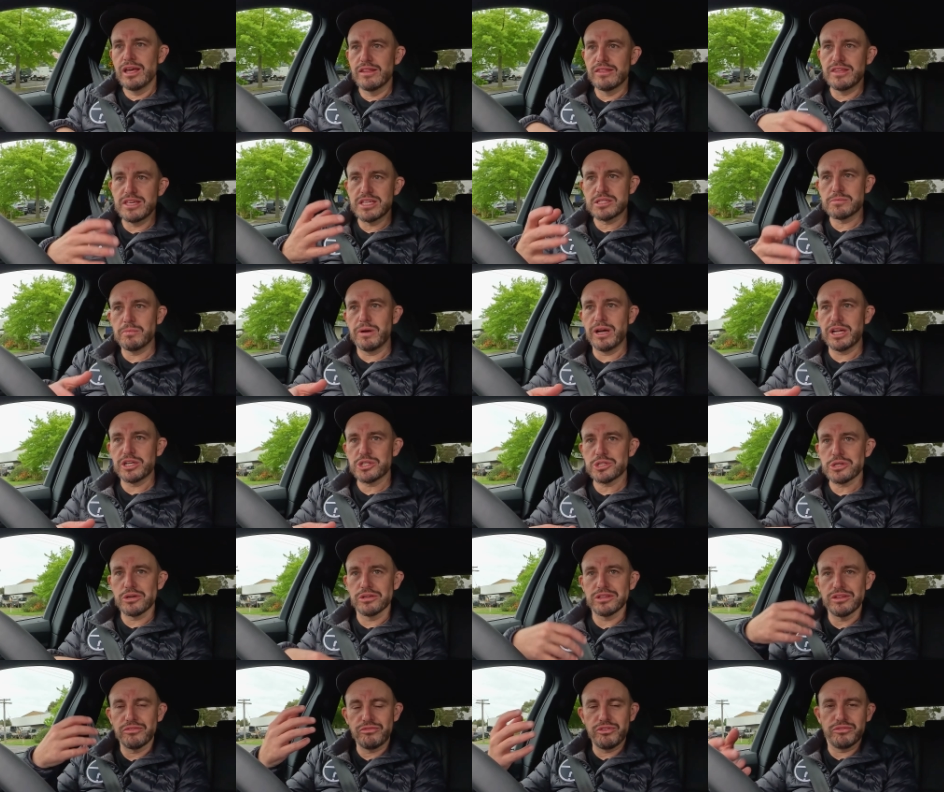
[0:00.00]
this much
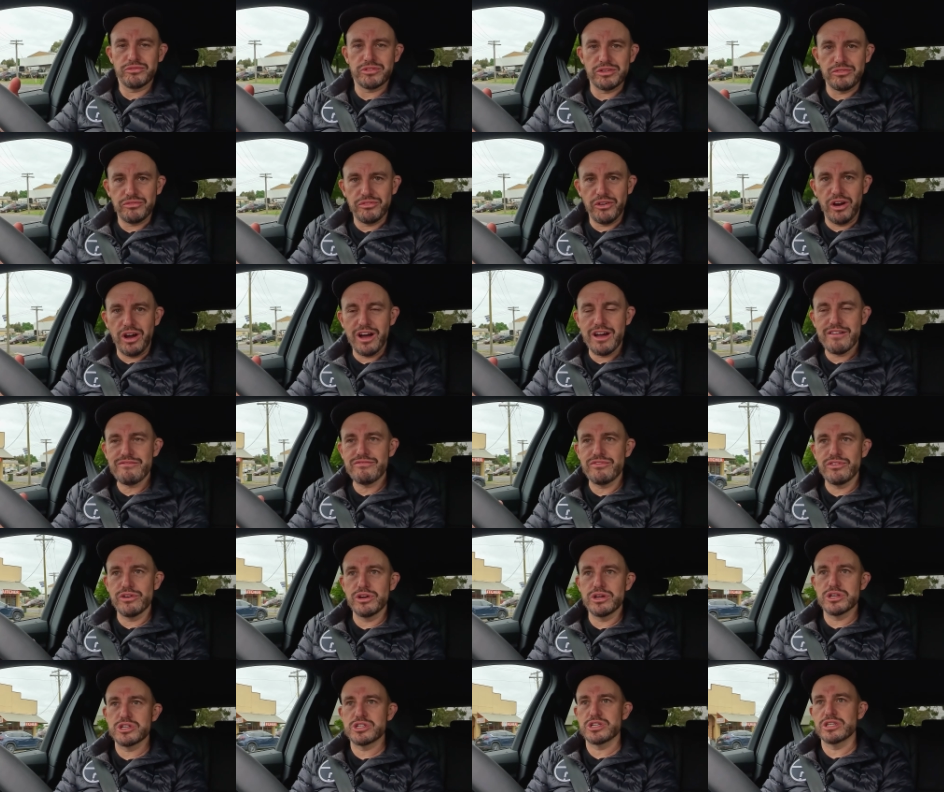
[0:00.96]
on the 55
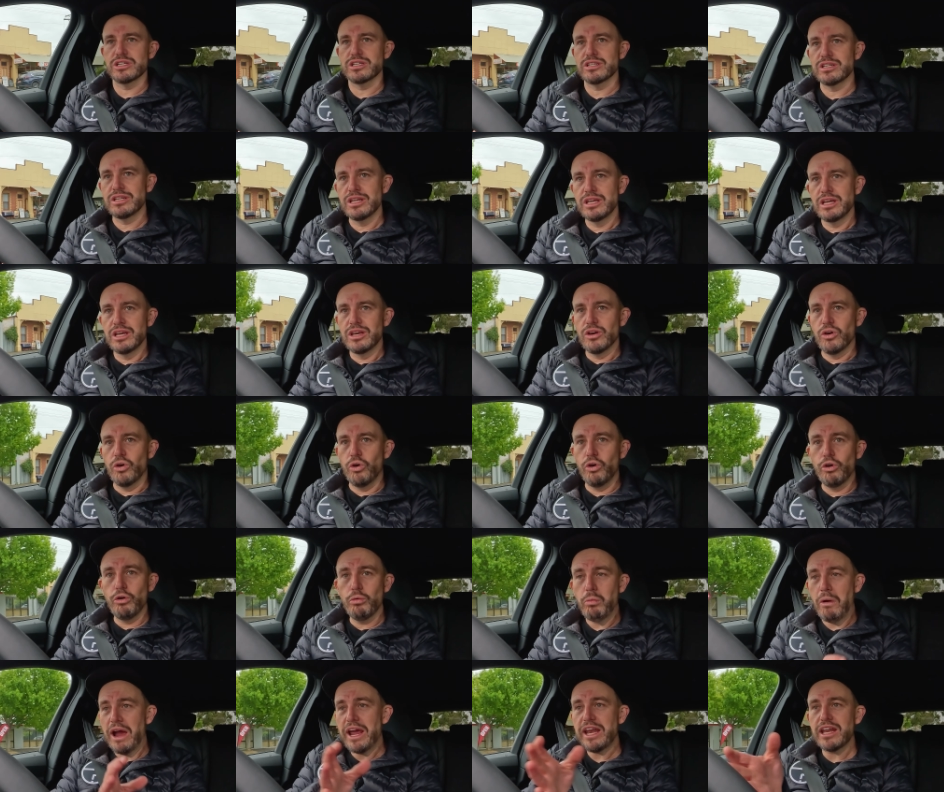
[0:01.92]
version
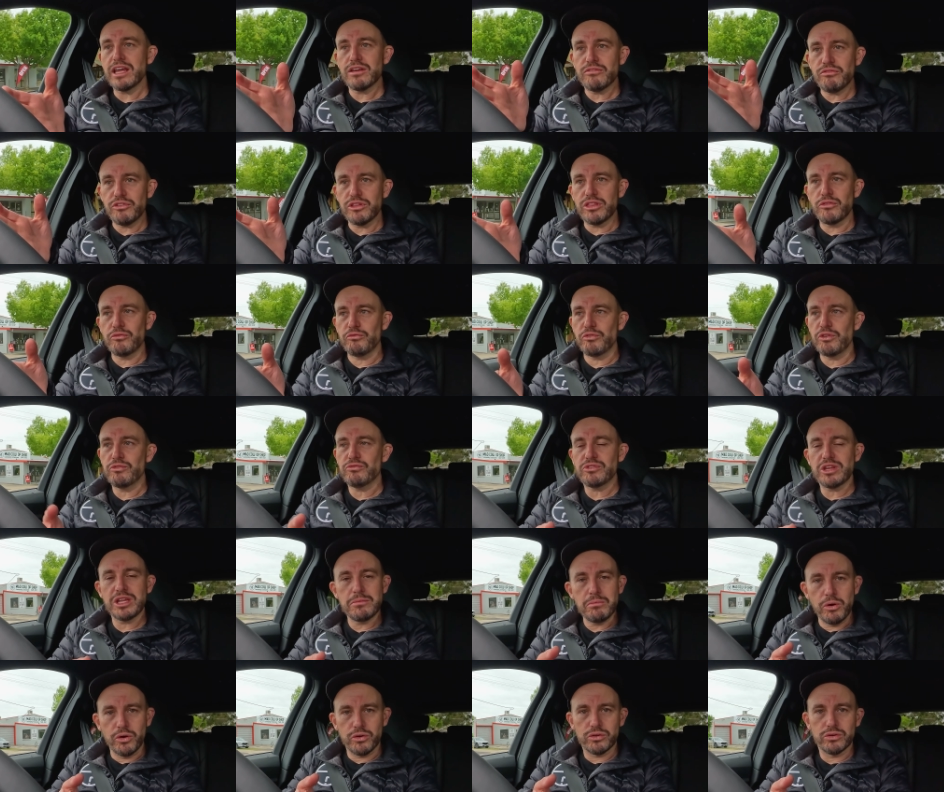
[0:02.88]
or waiting for the
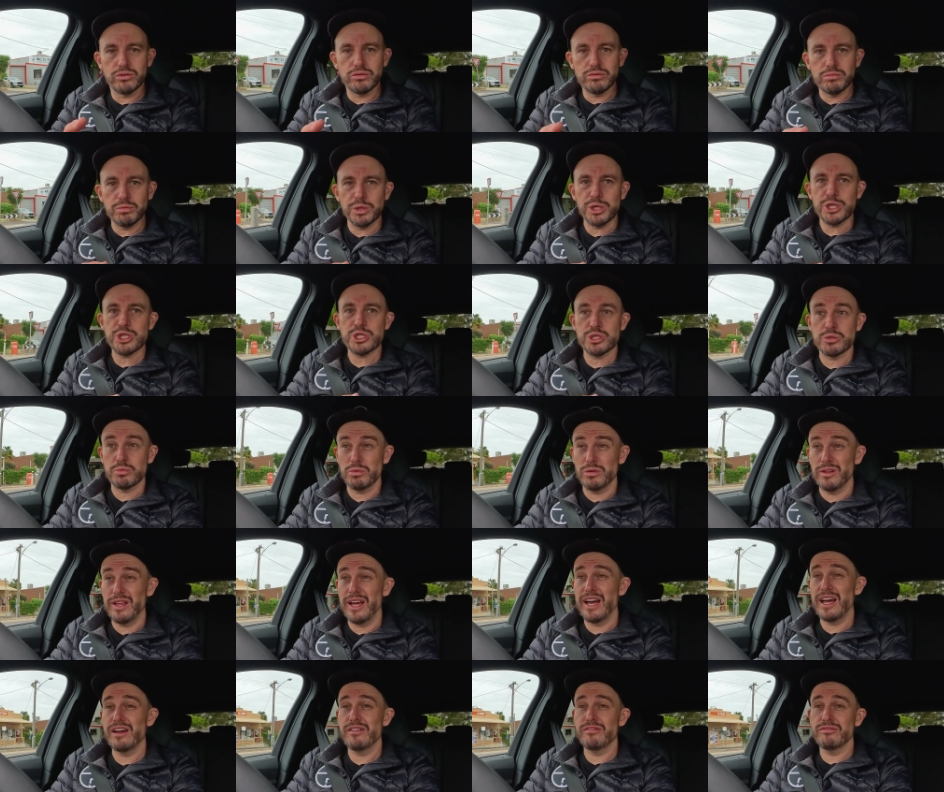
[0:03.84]
50 model, which
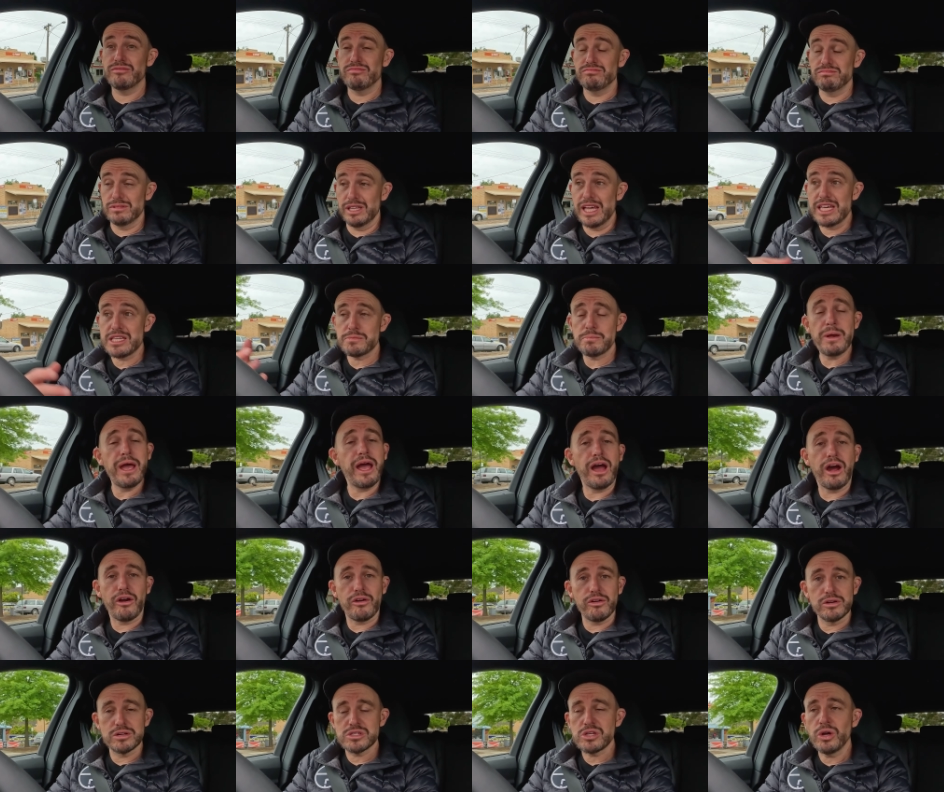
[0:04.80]
will have less
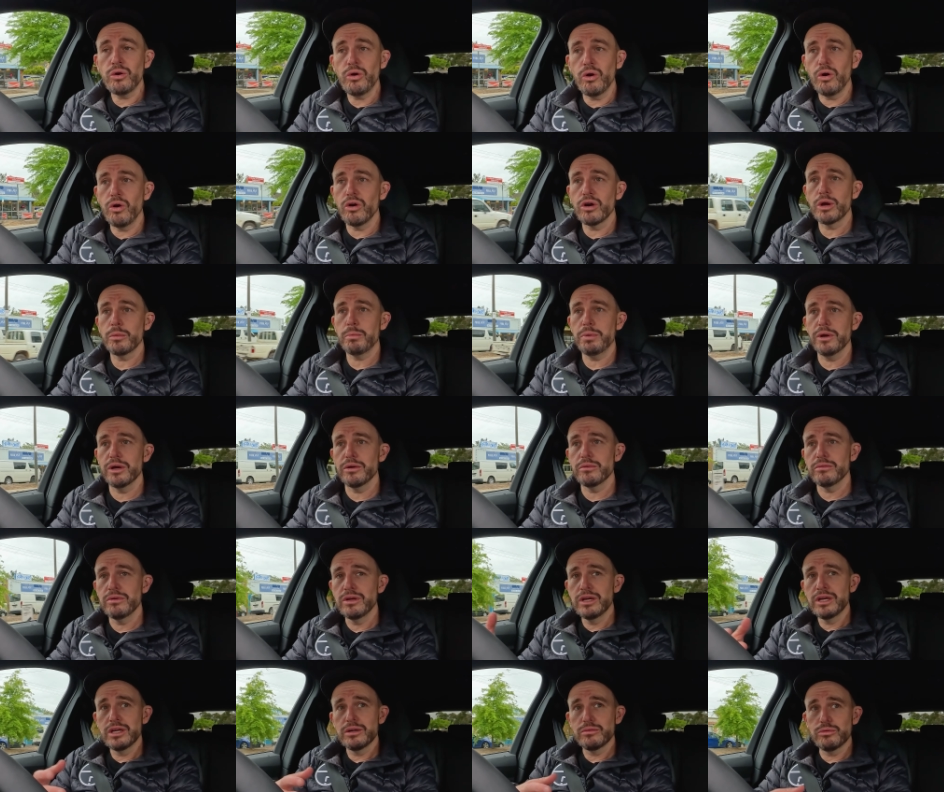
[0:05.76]
power and torque, but
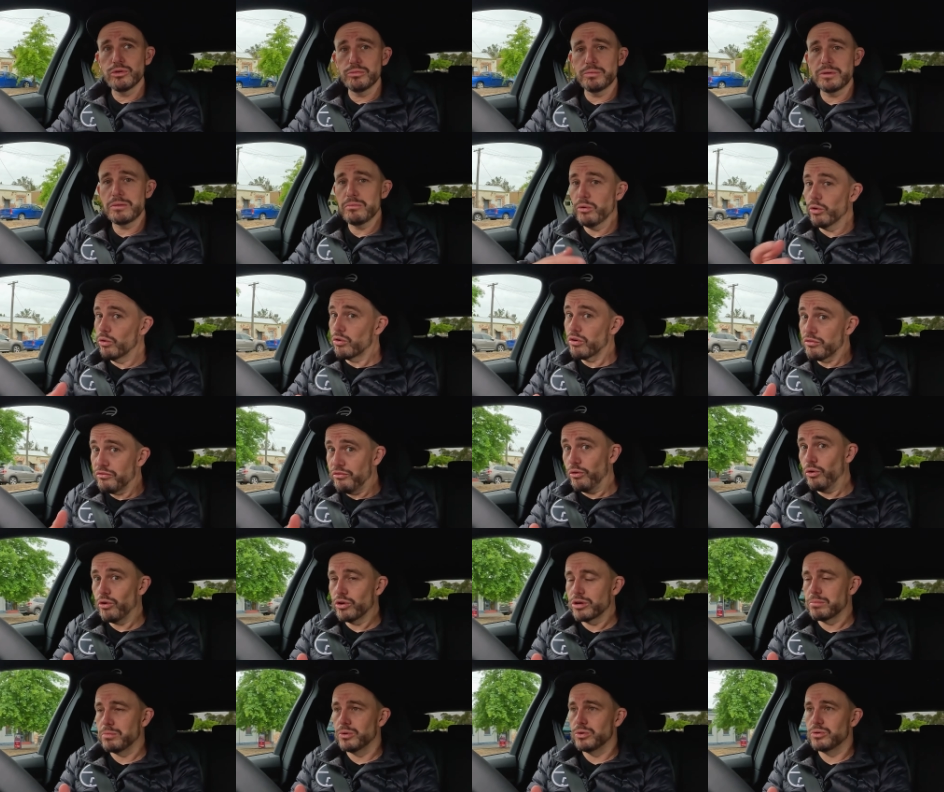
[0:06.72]
will be more
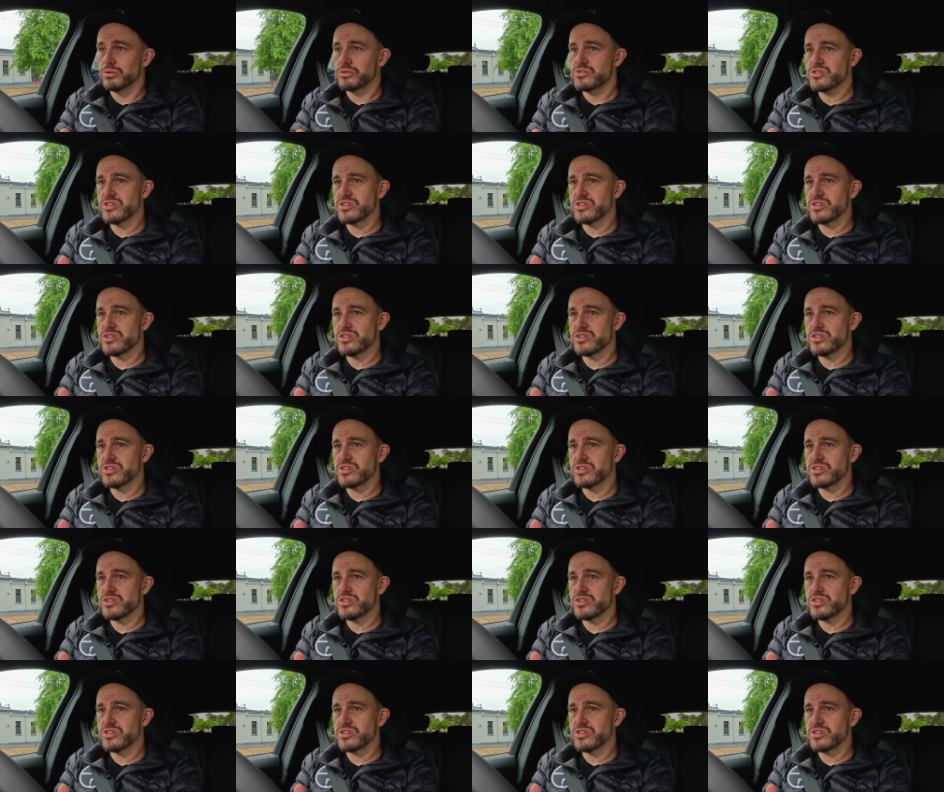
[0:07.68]
affordable.